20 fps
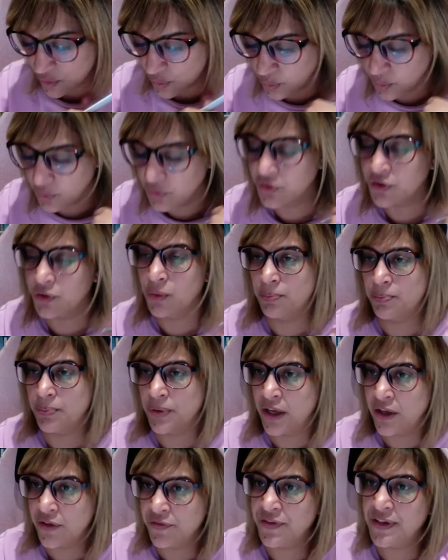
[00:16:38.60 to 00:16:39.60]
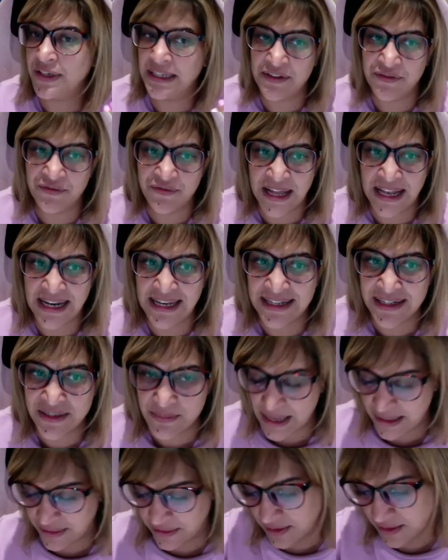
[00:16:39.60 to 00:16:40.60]
also a perfectly valid
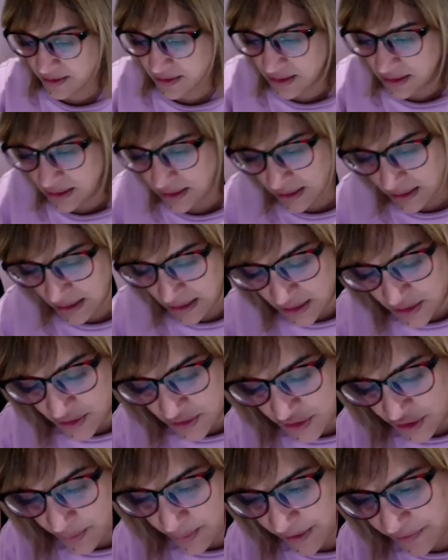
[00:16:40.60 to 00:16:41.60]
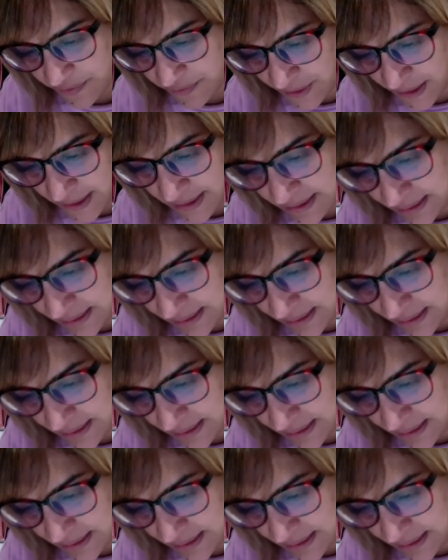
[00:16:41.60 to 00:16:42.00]
method. So my final